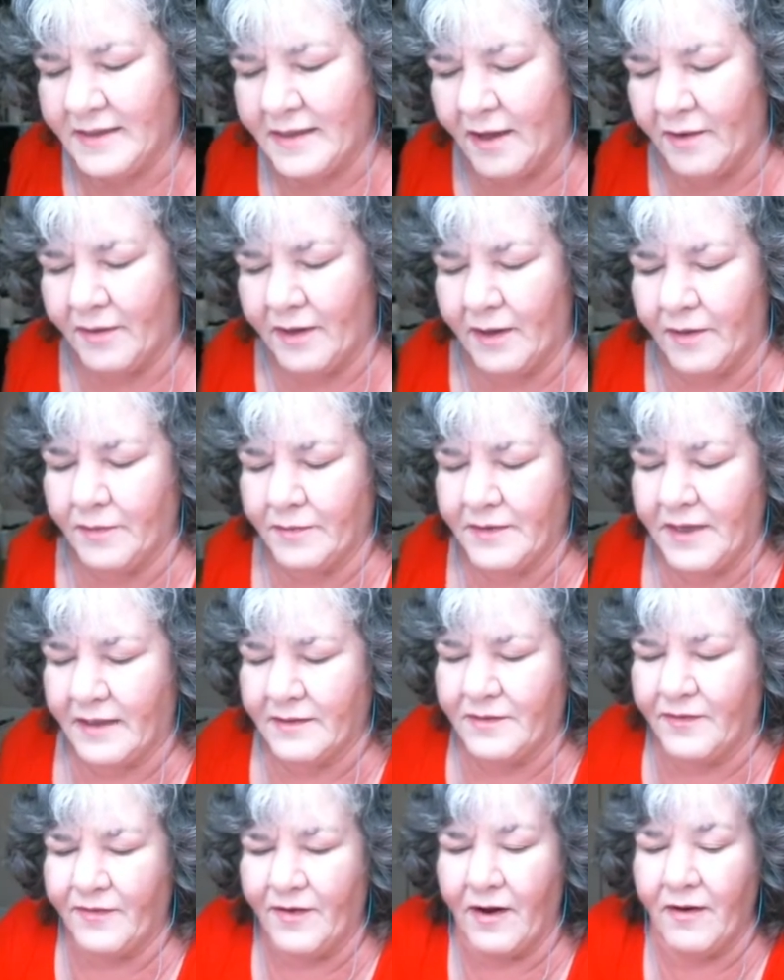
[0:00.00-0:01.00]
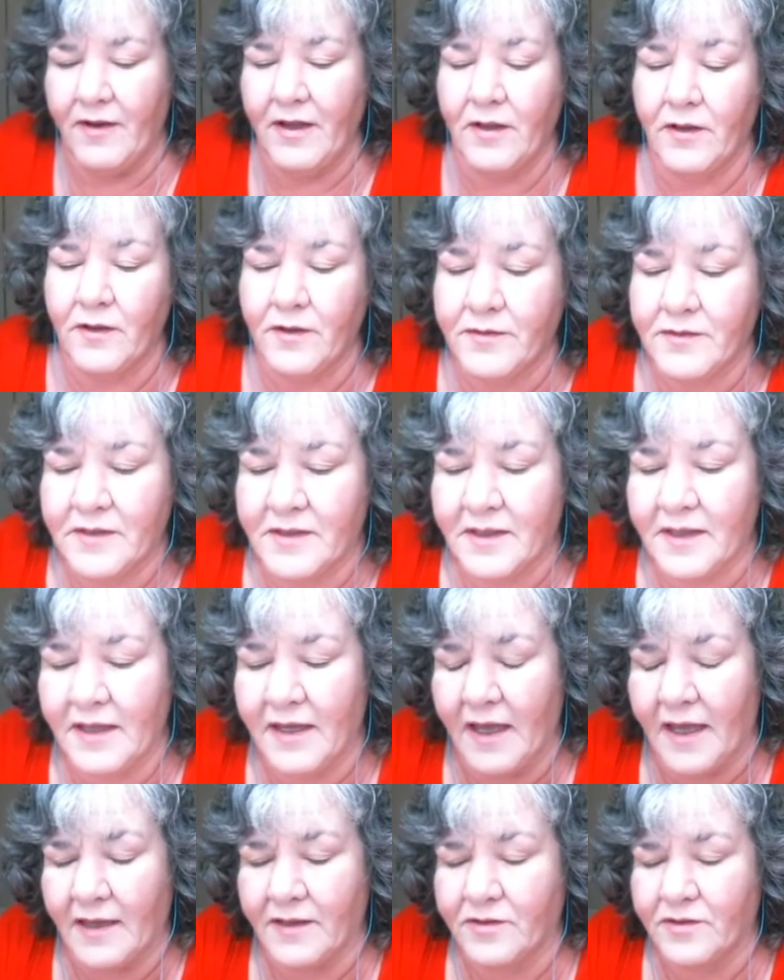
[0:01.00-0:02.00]
how, that's very close to
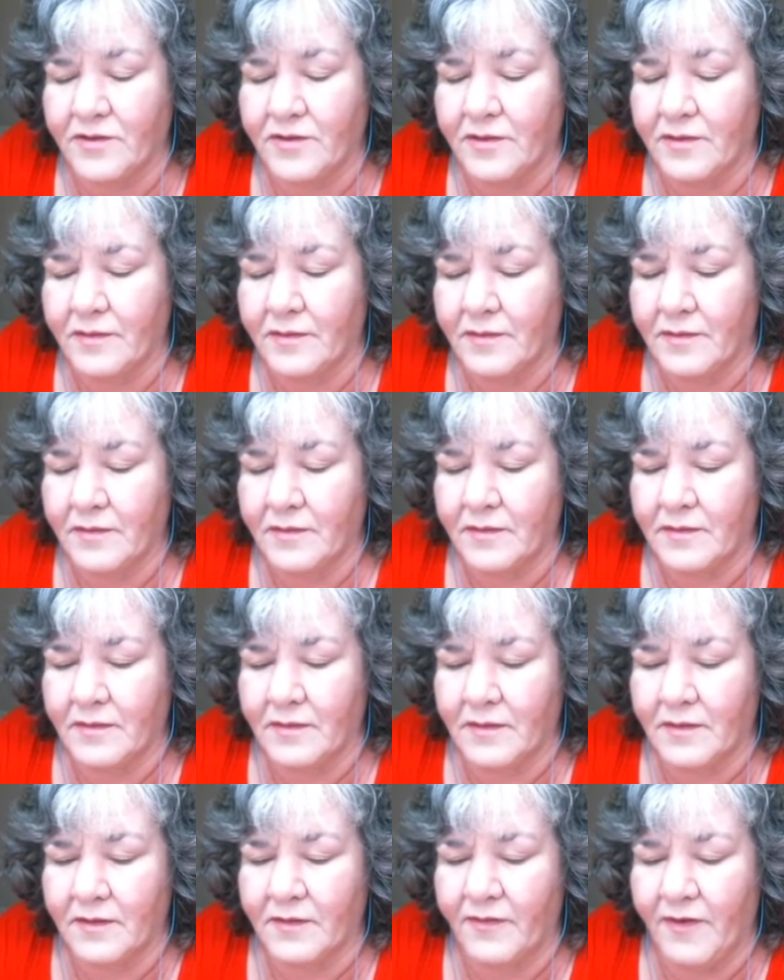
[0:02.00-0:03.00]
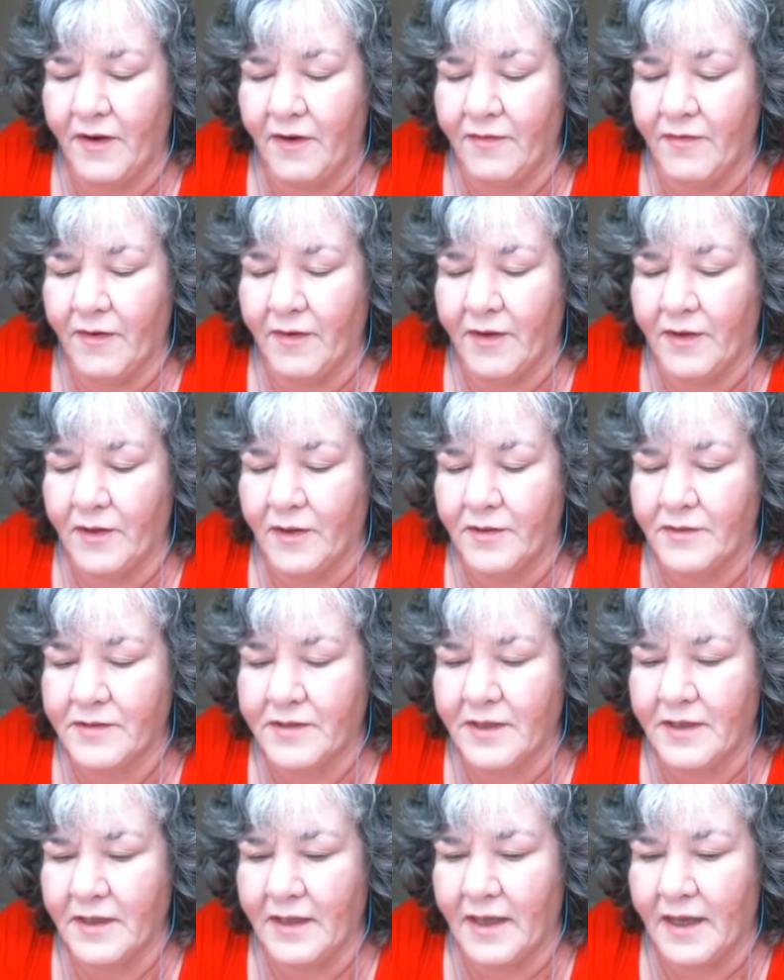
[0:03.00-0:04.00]
the edge. It's very, very
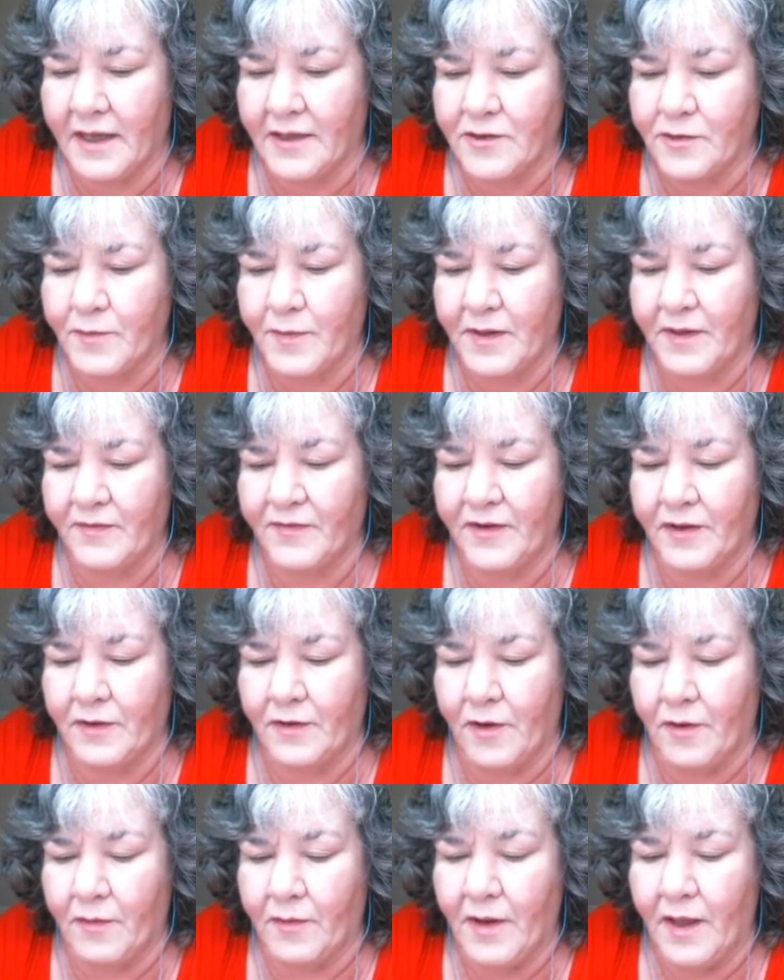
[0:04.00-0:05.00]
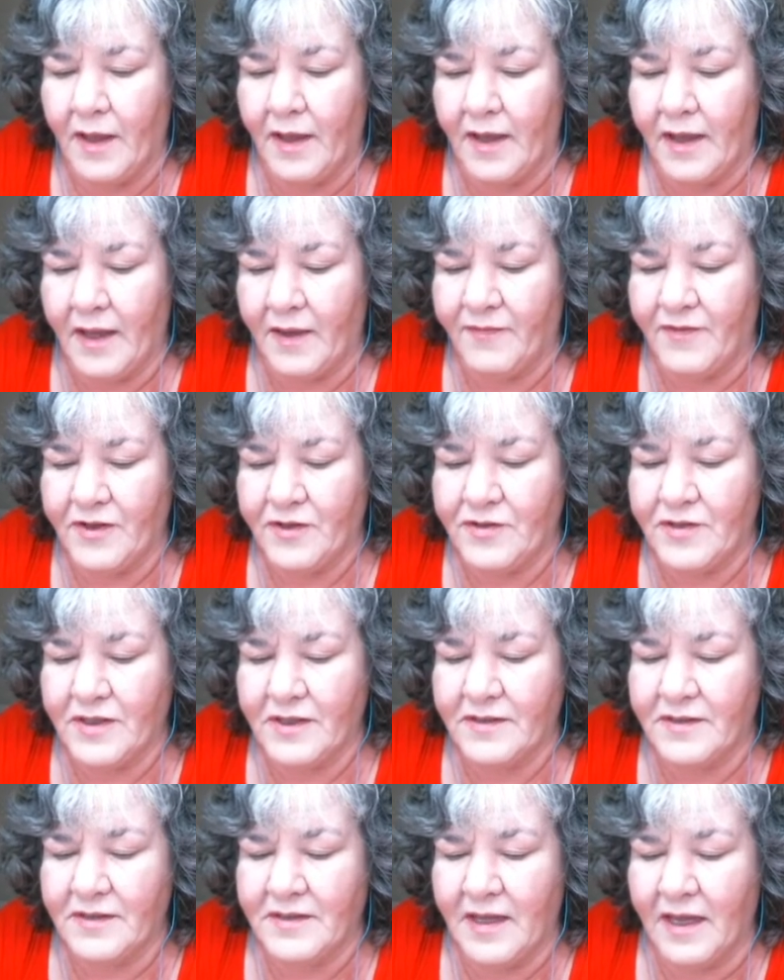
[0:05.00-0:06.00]
close to the edge. But if you
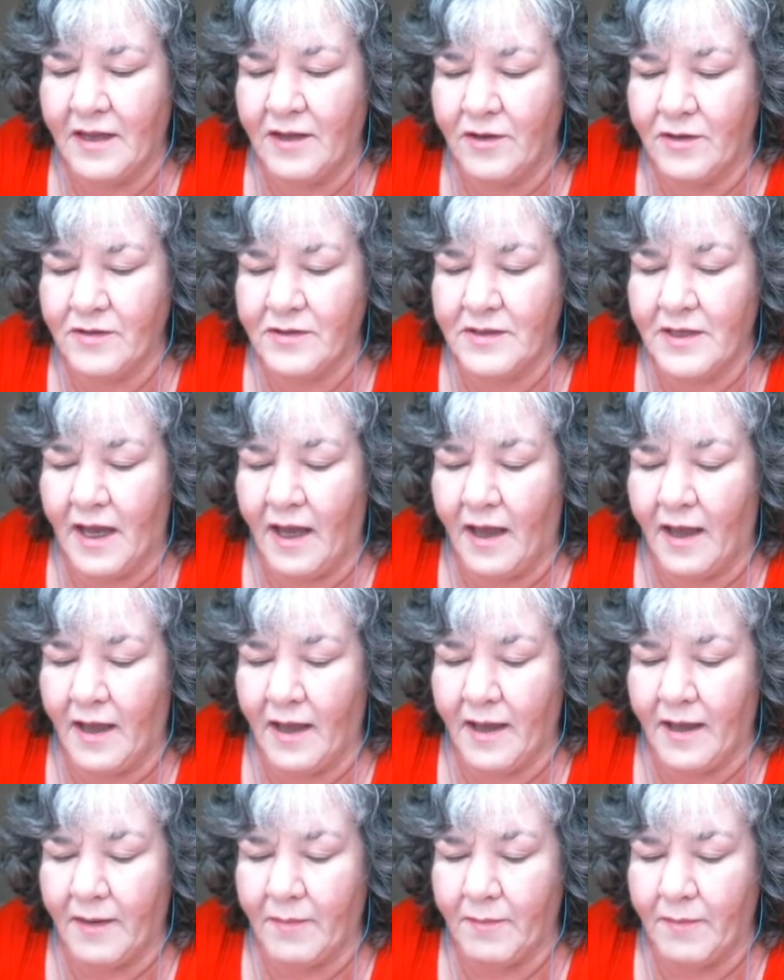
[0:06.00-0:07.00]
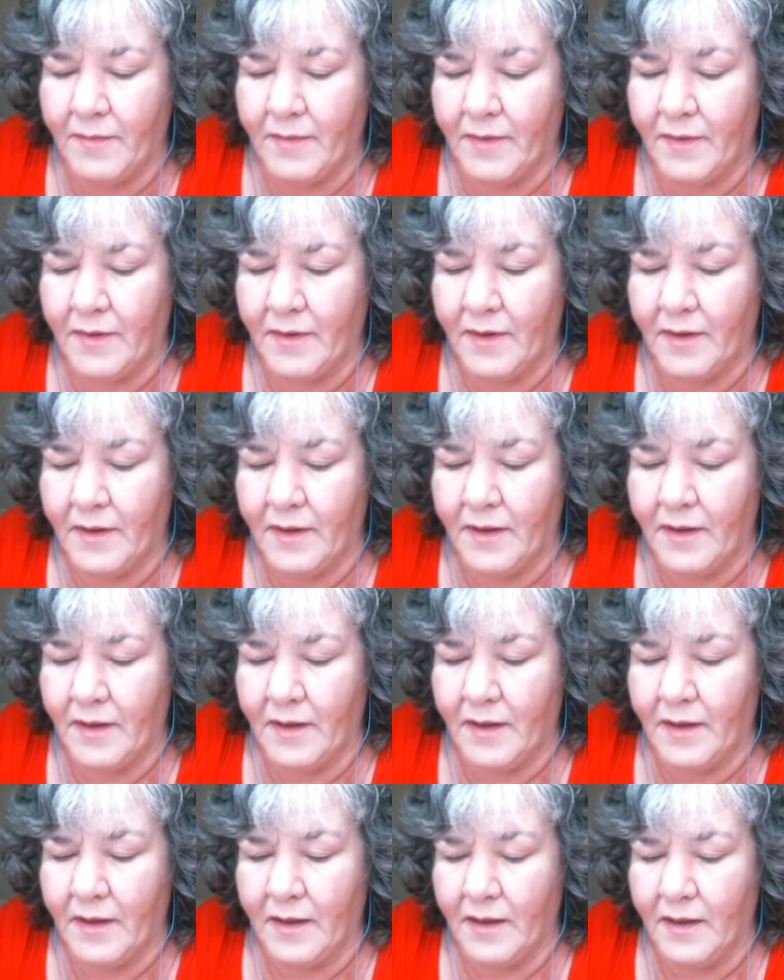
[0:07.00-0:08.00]
just take your time,
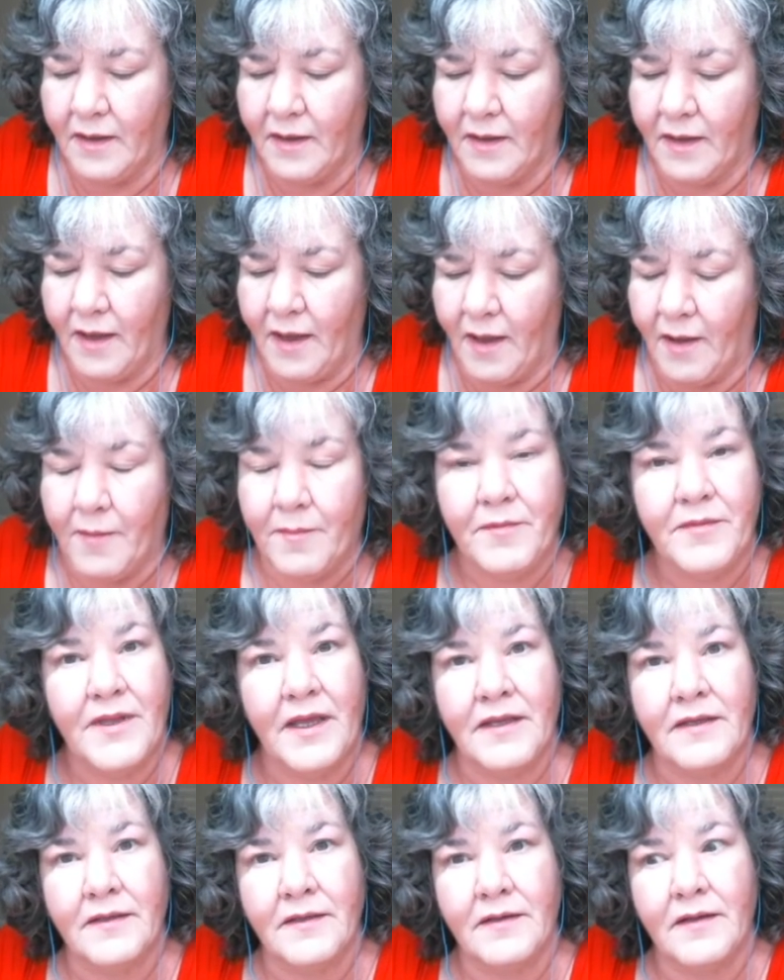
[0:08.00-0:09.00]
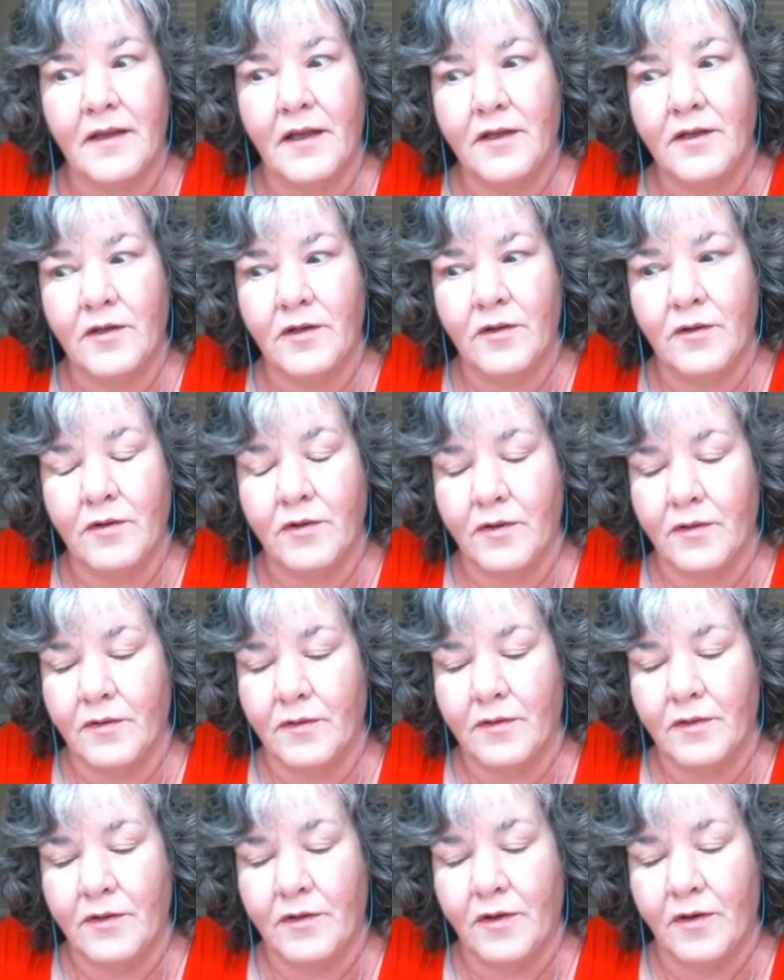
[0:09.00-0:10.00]
then
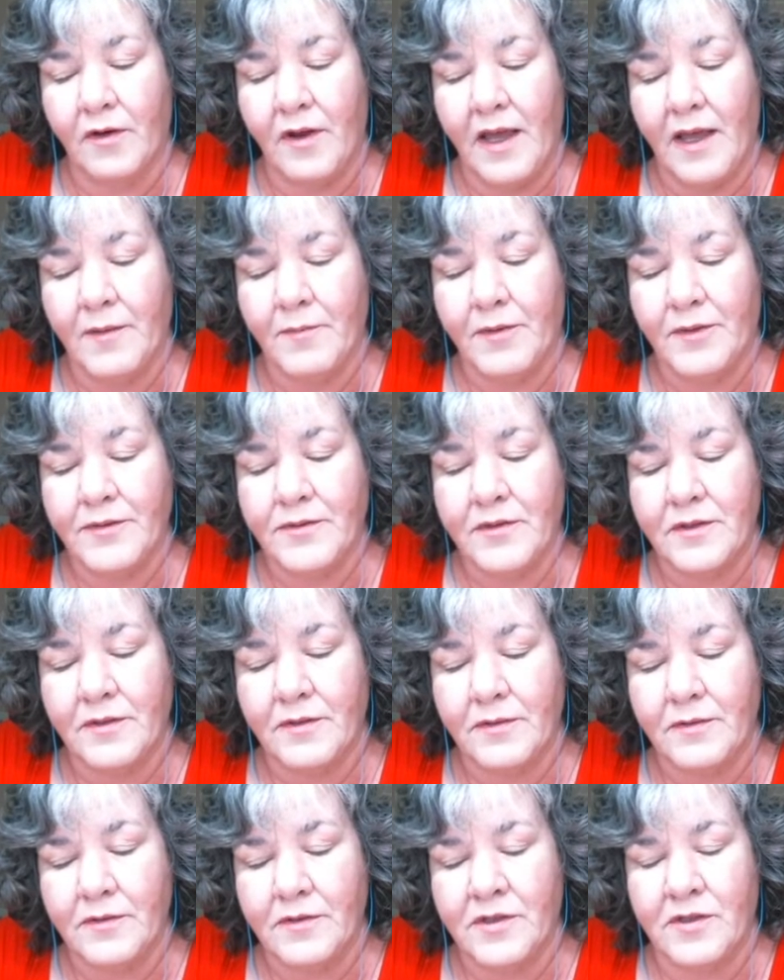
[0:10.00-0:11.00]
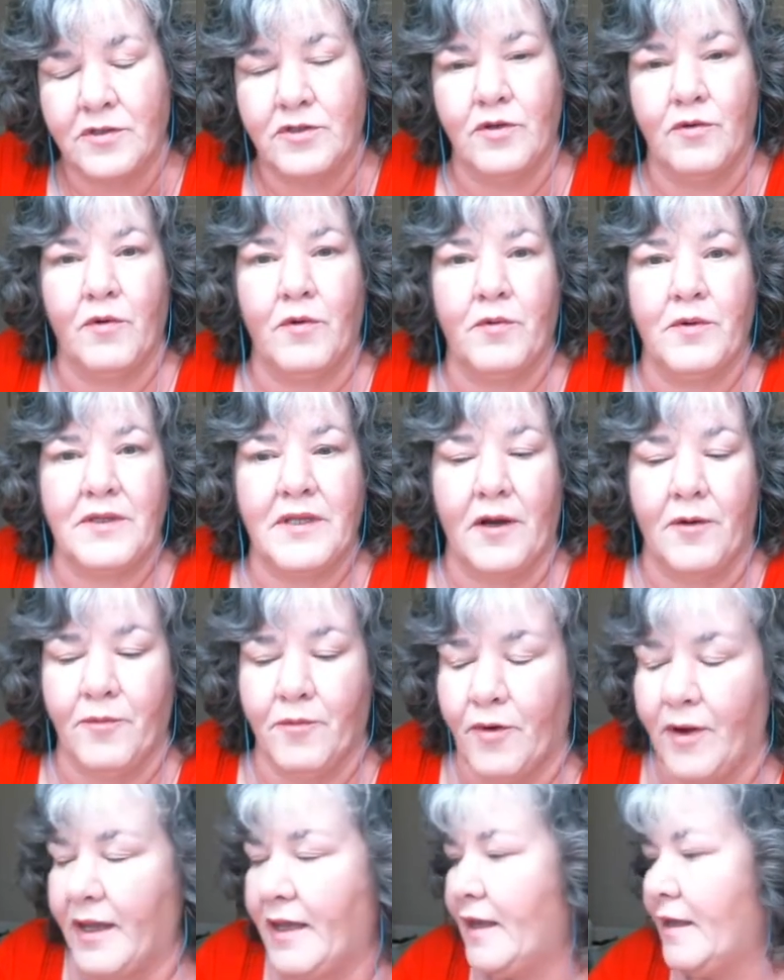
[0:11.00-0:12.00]
you're able to do it without
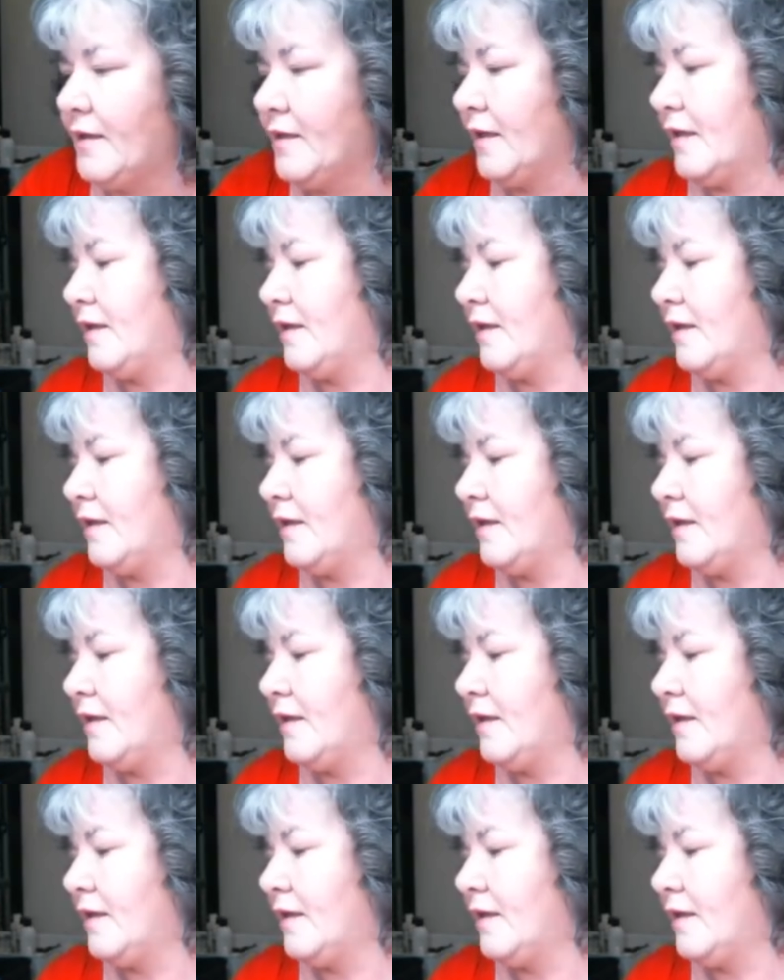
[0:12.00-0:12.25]
breaking the